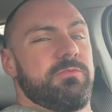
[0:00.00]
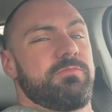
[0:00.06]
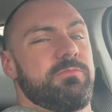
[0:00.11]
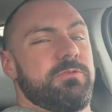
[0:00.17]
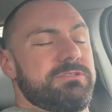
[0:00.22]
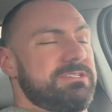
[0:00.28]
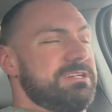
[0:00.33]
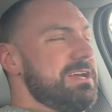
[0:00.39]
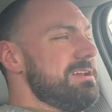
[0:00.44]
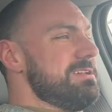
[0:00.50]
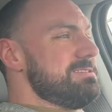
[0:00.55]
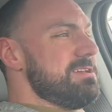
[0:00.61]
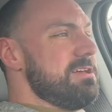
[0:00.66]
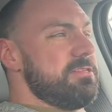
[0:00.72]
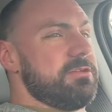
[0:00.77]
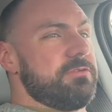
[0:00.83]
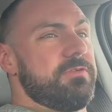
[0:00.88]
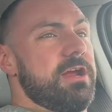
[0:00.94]
Once again, it's
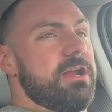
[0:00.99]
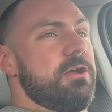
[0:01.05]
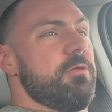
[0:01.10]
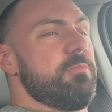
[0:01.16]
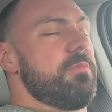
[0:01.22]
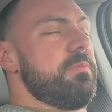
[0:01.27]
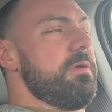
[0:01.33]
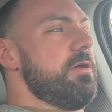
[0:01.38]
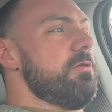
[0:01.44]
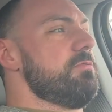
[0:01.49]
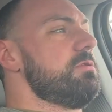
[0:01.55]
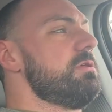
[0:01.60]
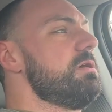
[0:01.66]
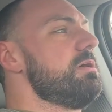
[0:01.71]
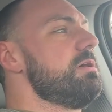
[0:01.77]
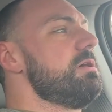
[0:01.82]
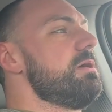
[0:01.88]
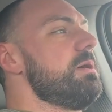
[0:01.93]
nothing to write home about,
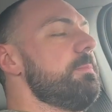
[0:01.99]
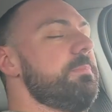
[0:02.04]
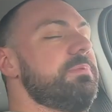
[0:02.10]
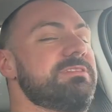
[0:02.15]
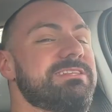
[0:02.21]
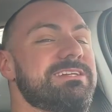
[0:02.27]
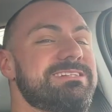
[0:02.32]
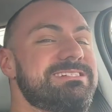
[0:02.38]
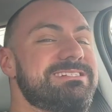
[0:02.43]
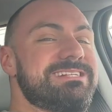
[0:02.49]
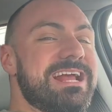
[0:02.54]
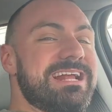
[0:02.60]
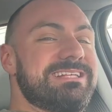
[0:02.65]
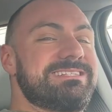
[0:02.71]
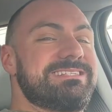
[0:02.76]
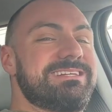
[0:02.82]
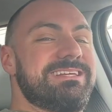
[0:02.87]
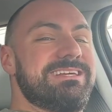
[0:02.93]
but the
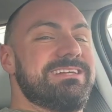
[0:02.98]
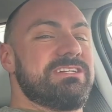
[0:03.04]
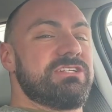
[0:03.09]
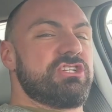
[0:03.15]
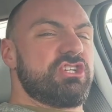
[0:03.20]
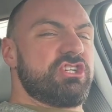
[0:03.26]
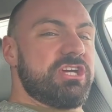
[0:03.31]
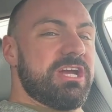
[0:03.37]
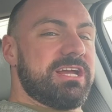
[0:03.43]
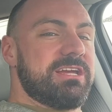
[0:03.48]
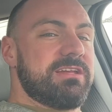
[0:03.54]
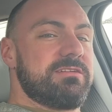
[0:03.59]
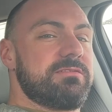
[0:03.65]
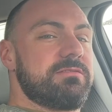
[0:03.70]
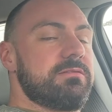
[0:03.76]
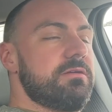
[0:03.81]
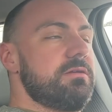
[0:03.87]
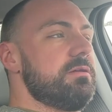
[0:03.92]
density in
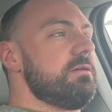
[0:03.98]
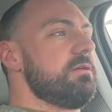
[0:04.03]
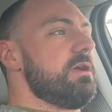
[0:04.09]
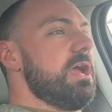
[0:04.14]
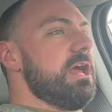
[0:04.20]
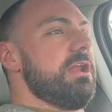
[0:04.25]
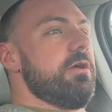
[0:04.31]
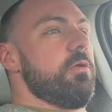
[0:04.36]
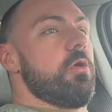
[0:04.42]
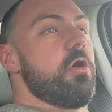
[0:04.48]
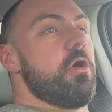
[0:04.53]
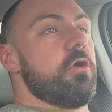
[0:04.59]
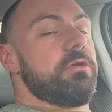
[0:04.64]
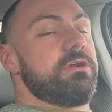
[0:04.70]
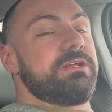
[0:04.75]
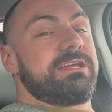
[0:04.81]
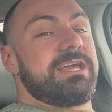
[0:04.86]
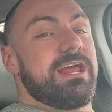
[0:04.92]
chicken and how
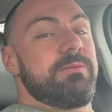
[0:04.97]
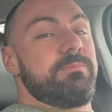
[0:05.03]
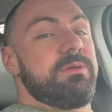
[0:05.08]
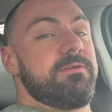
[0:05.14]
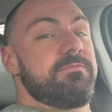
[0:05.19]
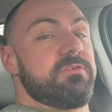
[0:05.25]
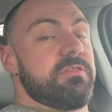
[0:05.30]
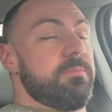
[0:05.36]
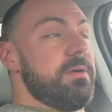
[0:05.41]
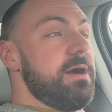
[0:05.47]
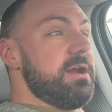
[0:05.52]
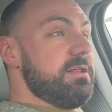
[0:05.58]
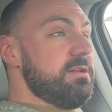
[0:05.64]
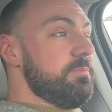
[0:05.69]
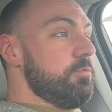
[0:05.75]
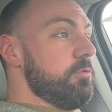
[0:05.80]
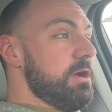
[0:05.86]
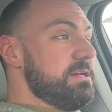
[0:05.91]
hard it can be for the body
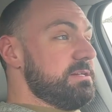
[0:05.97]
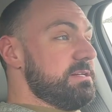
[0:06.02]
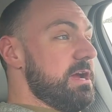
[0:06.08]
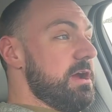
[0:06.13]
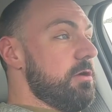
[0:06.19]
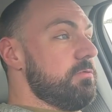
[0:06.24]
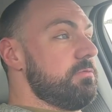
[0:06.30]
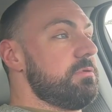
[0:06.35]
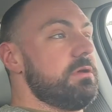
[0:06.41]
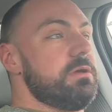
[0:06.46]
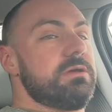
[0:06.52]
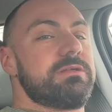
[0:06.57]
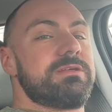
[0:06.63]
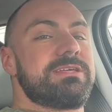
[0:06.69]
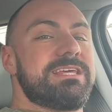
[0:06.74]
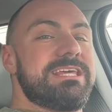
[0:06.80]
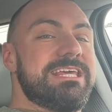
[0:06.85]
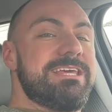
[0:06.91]
to break down,
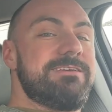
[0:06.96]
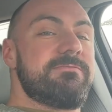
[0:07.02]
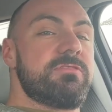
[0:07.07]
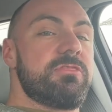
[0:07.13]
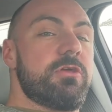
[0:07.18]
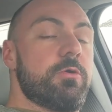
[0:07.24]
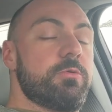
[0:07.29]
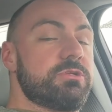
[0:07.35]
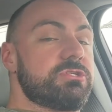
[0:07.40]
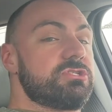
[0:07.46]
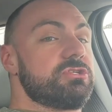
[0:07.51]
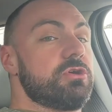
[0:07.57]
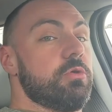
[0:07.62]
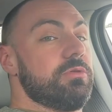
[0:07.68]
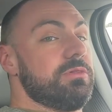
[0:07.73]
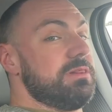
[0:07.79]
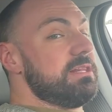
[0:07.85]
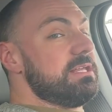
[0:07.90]
even though it's
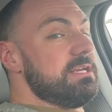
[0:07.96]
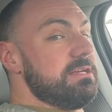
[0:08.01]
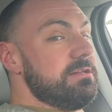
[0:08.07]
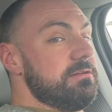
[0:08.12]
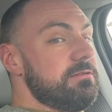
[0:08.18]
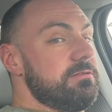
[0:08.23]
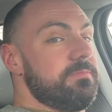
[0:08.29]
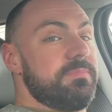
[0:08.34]
so lean.